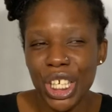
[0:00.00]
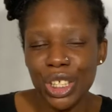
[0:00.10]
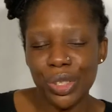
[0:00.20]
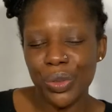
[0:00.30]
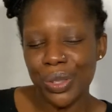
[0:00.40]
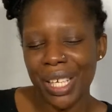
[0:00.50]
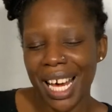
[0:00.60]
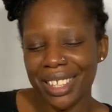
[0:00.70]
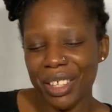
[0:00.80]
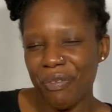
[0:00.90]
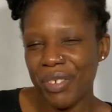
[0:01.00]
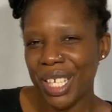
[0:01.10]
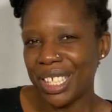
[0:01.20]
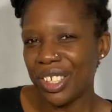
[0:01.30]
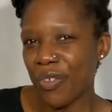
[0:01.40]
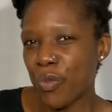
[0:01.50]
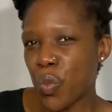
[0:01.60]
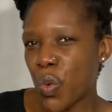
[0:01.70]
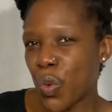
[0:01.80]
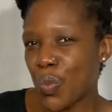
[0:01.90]
Do you like the feeling of
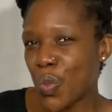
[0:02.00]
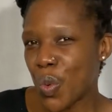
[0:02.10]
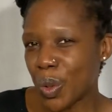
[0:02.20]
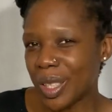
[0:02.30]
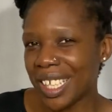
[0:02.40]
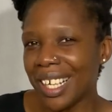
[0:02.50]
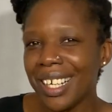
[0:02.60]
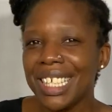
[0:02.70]
warm water?